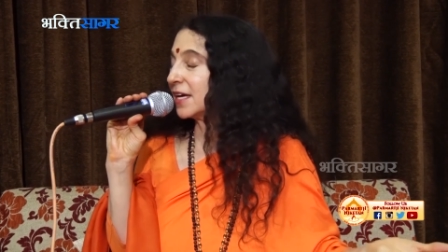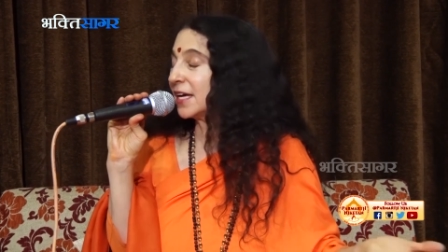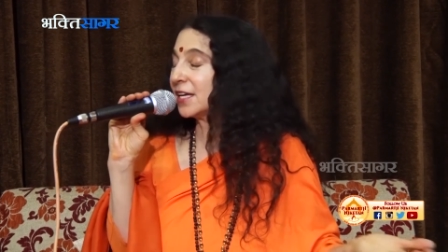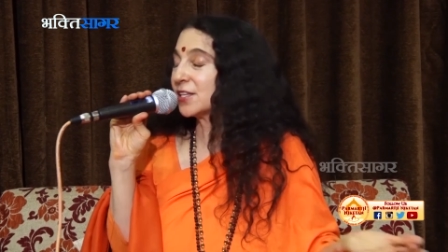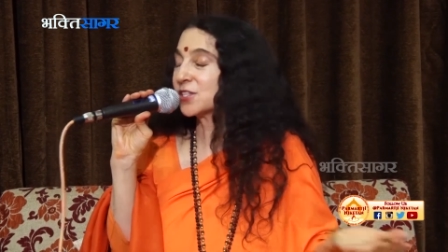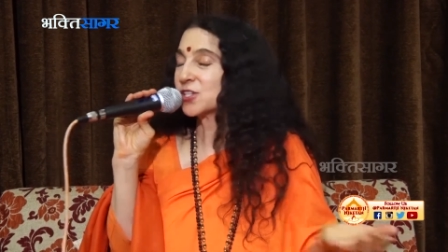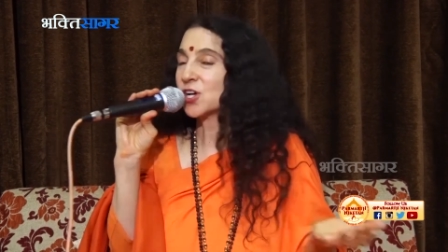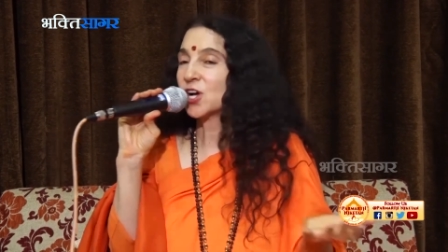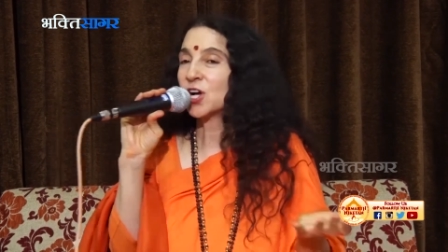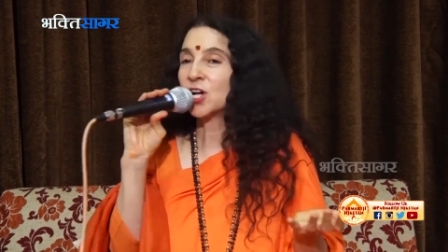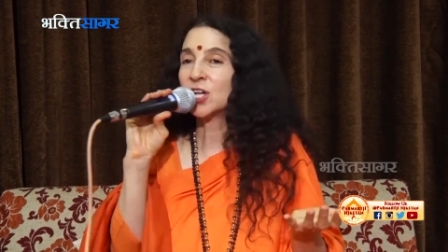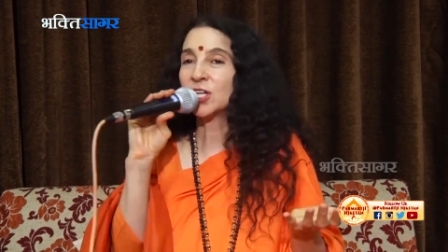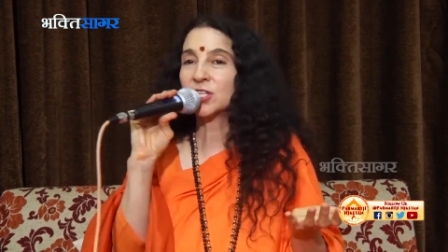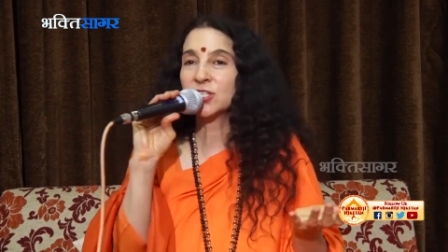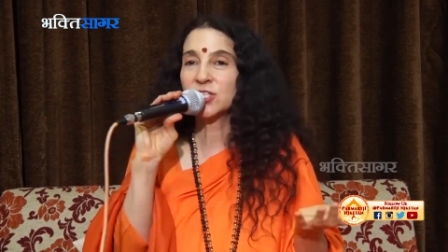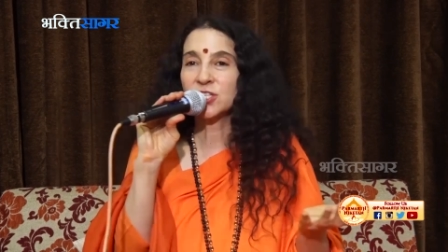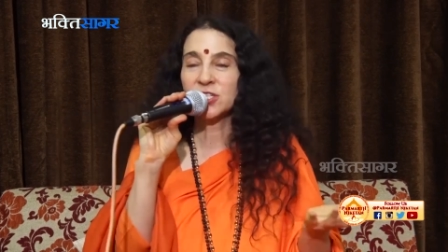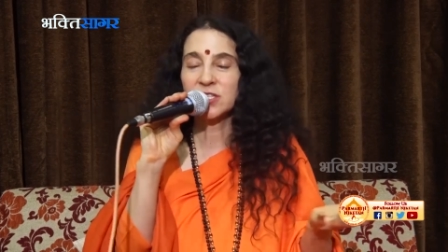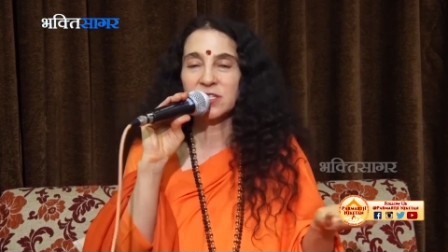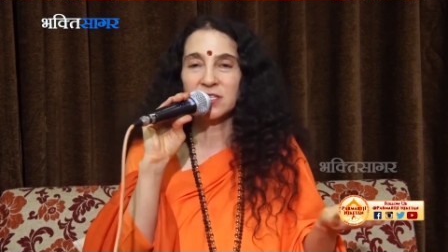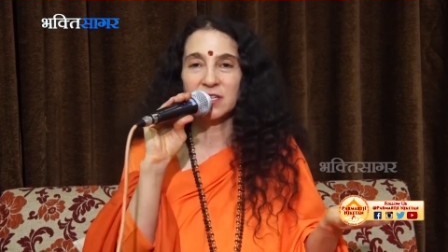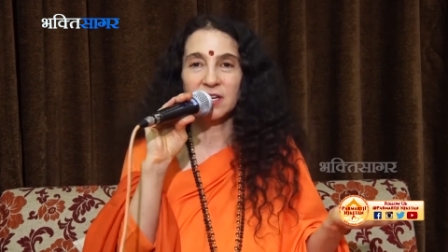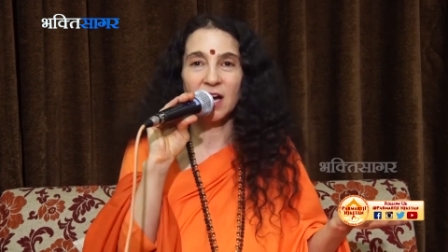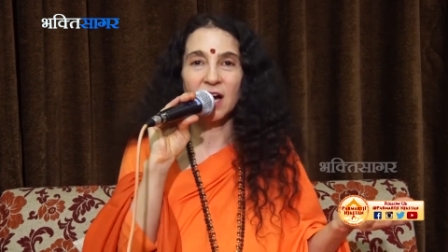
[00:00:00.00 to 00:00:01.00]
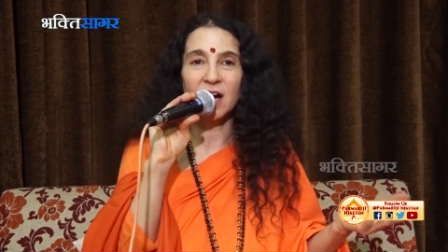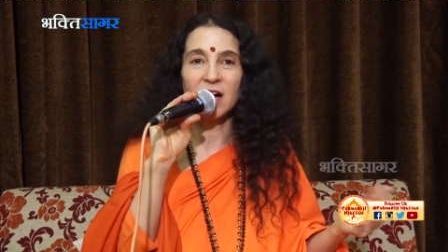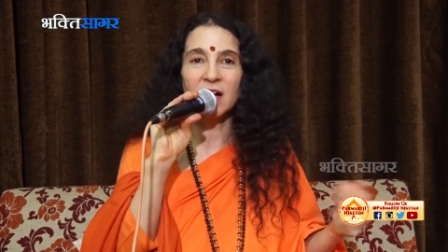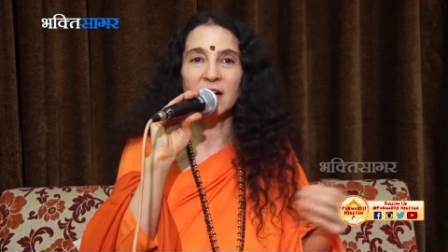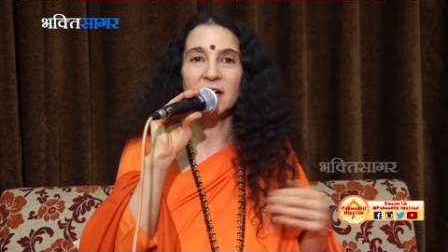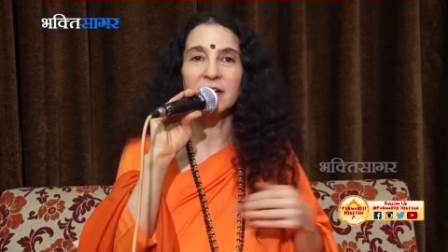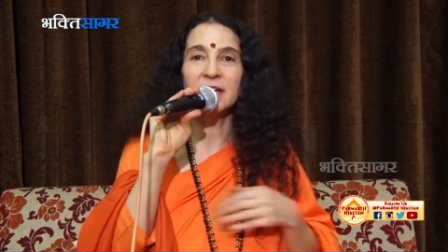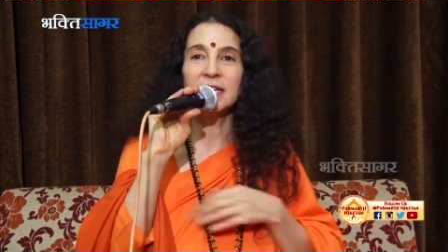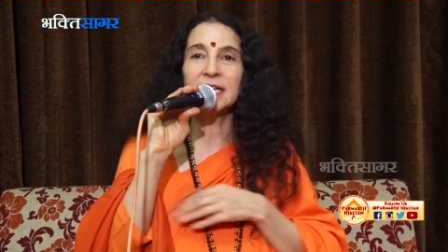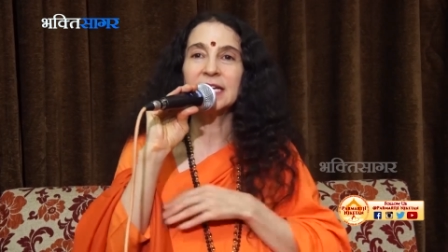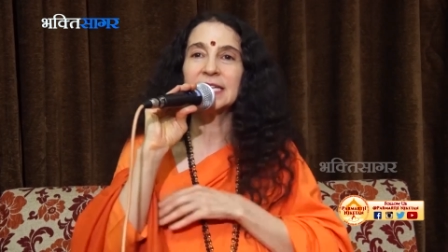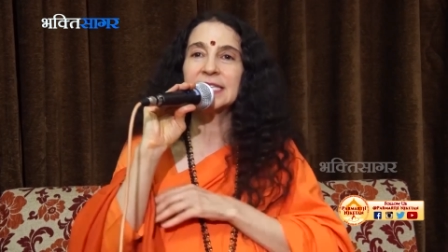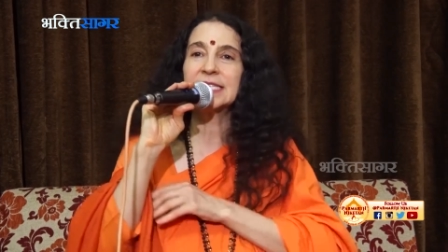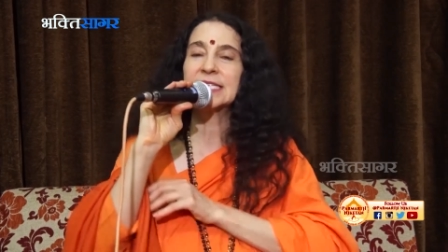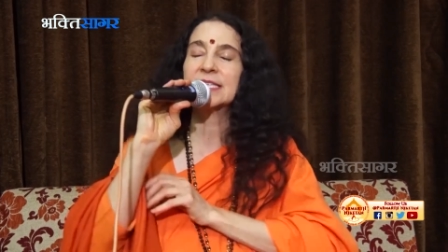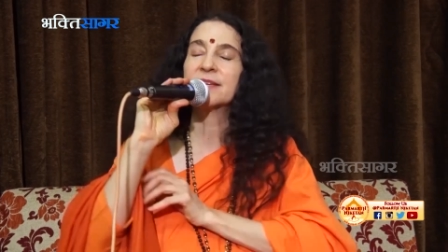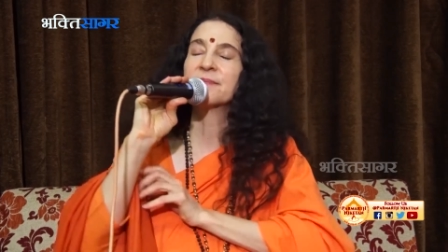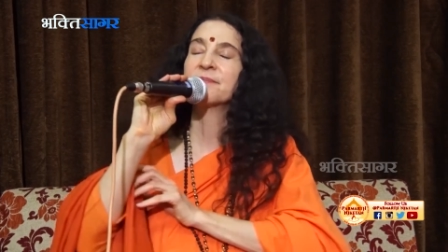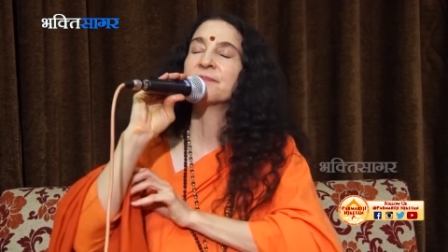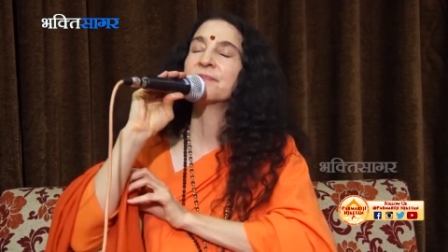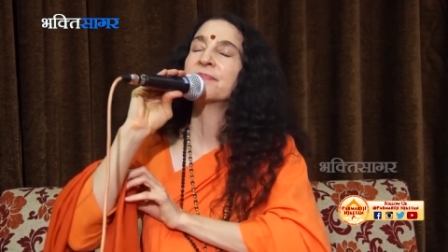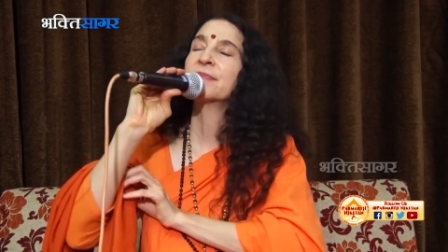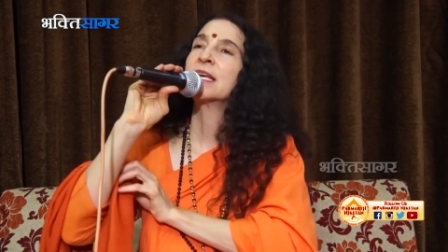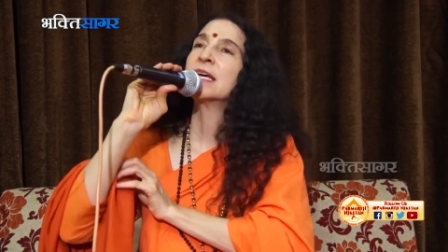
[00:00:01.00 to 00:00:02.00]
It's all just God.
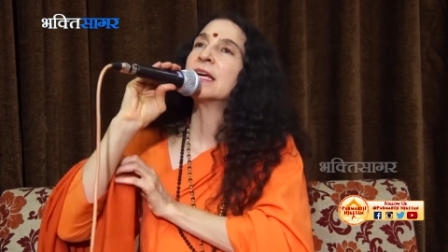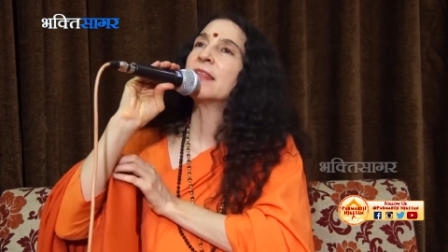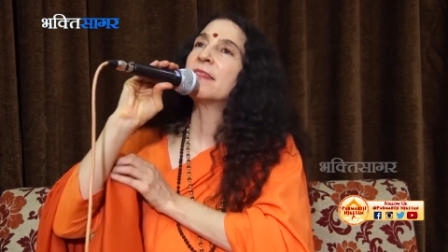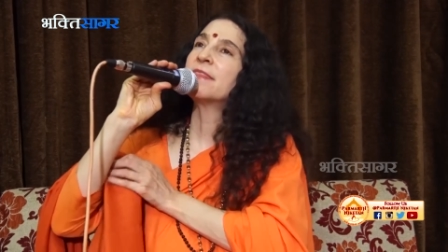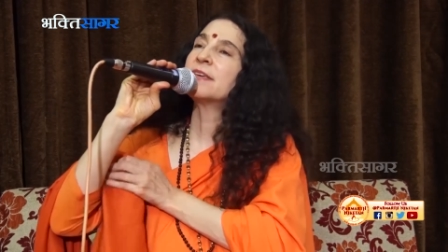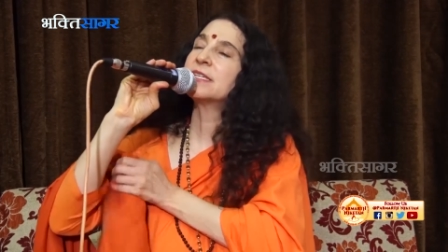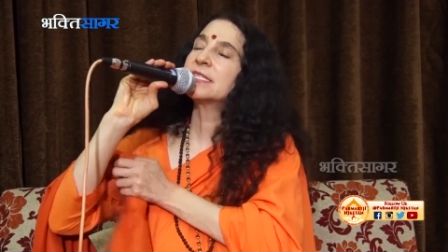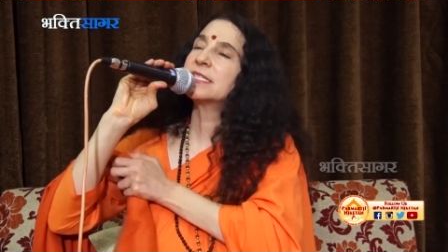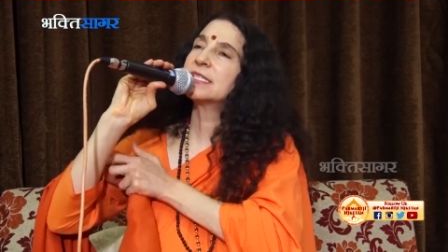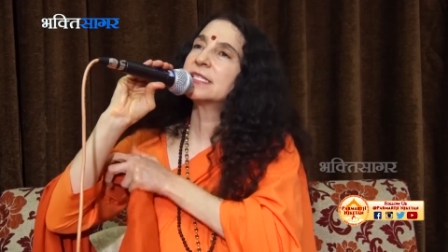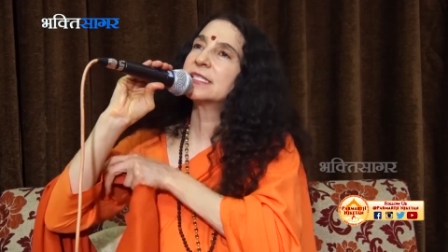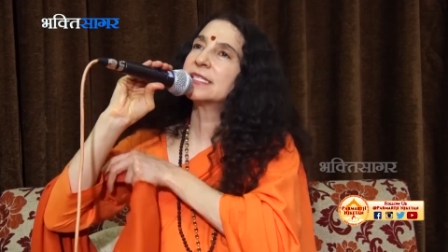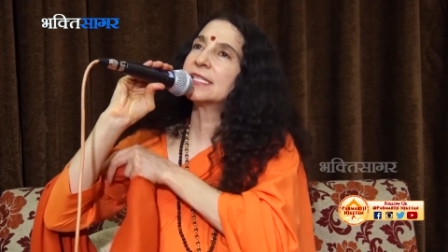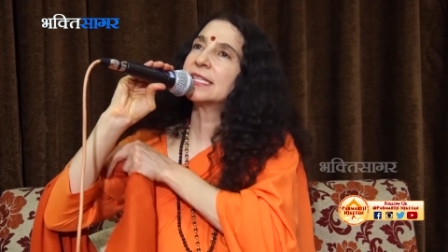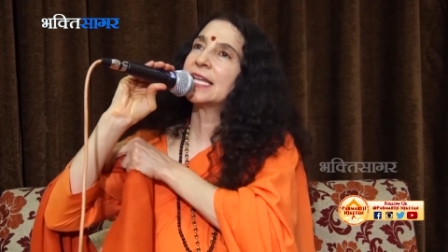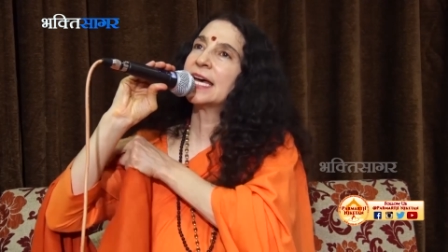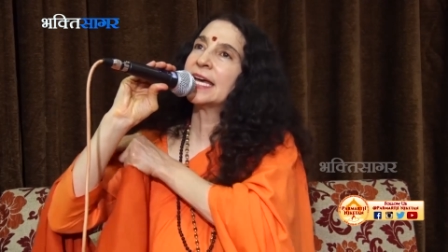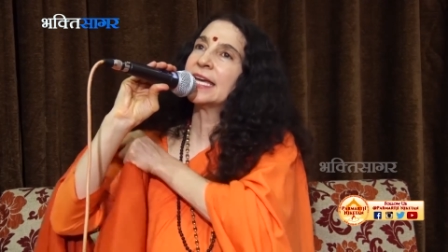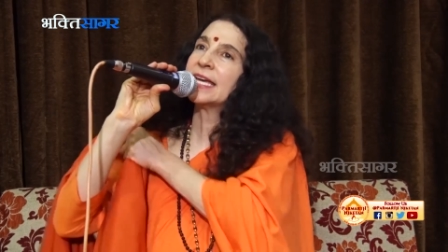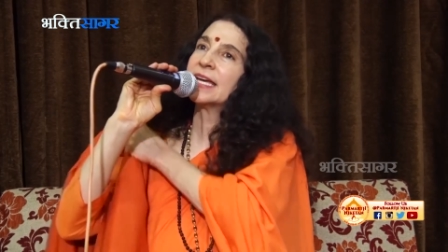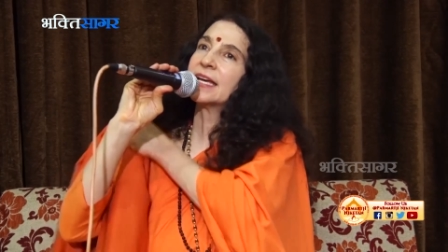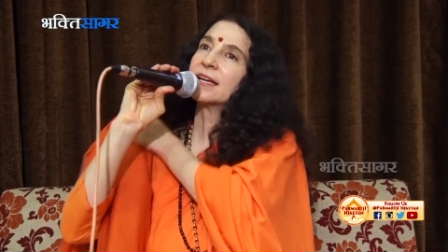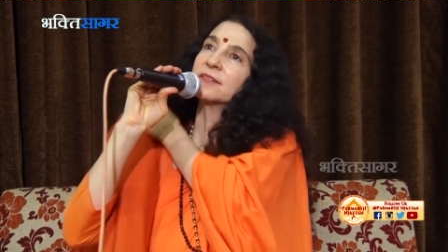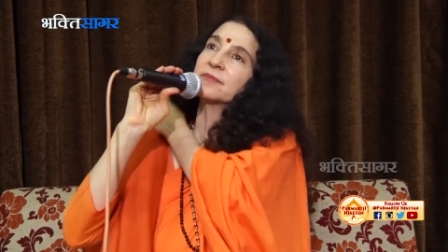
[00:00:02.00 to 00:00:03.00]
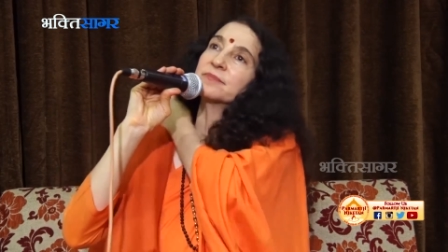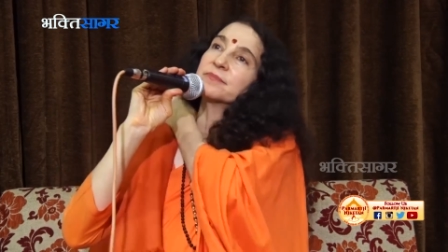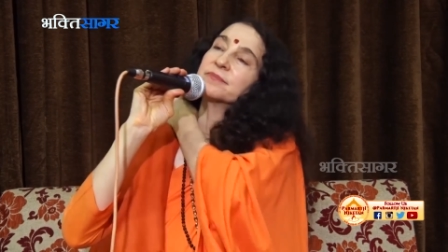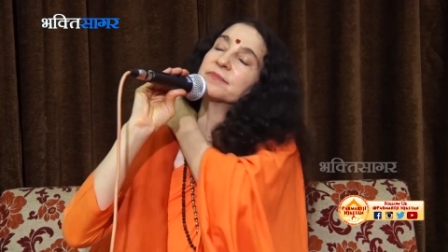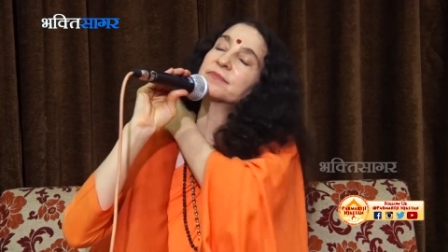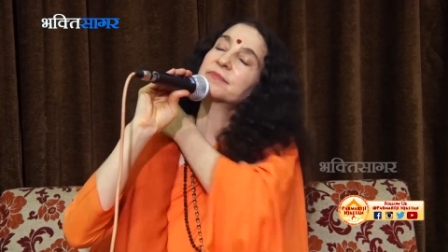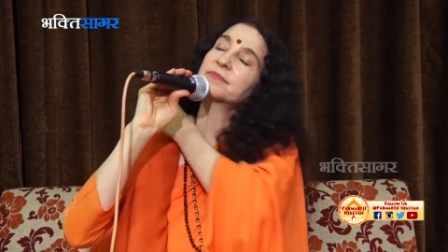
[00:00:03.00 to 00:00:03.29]
This is like,